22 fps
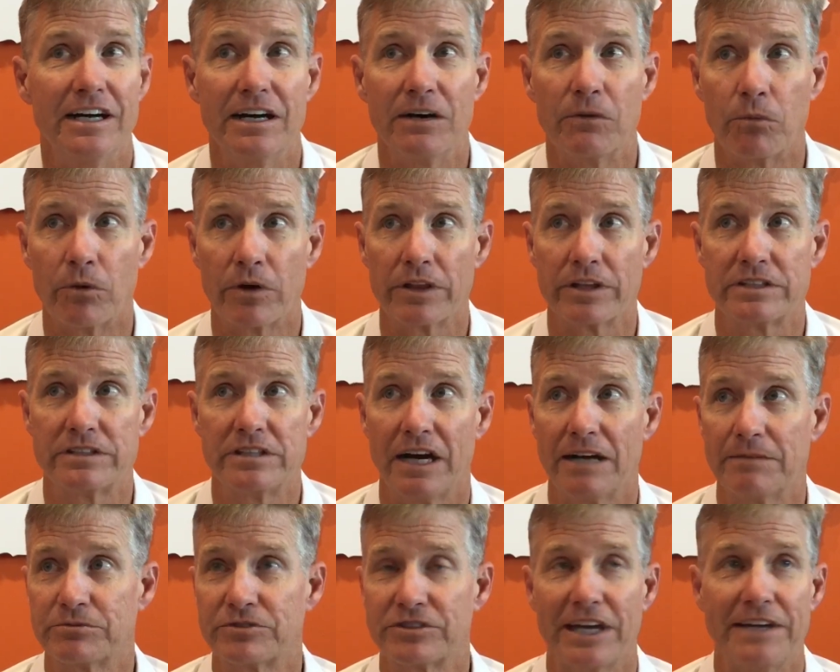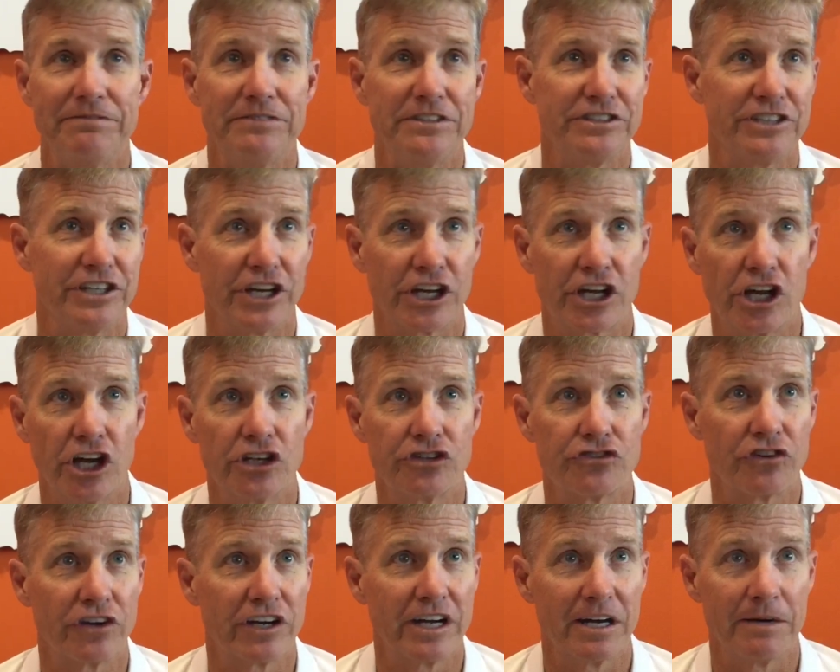one of the top safeties in the
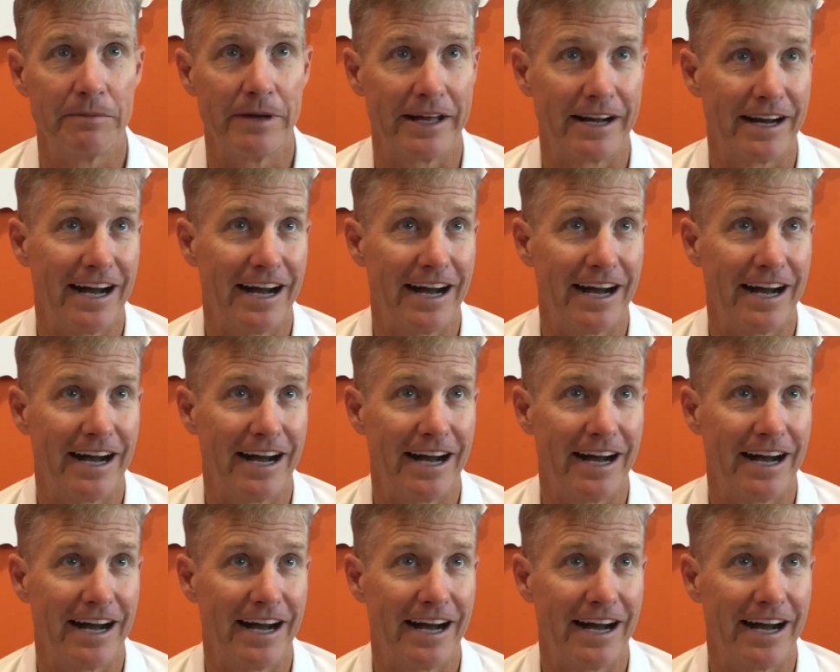country coming out